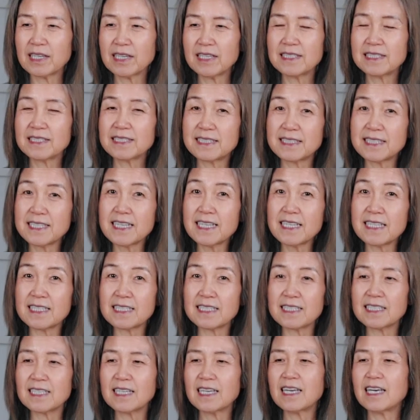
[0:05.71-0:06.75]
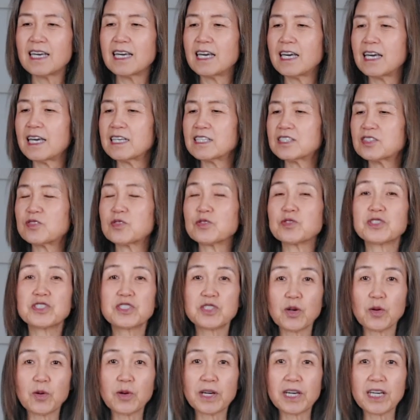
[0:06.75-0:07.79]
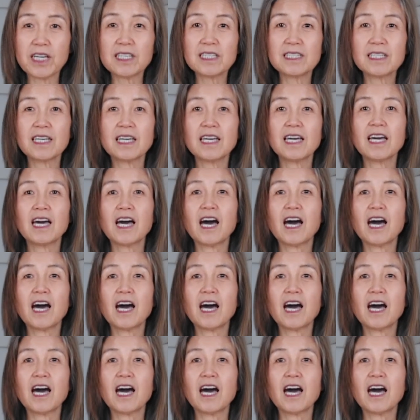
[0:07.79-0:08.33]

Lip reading: seeds is to soak it,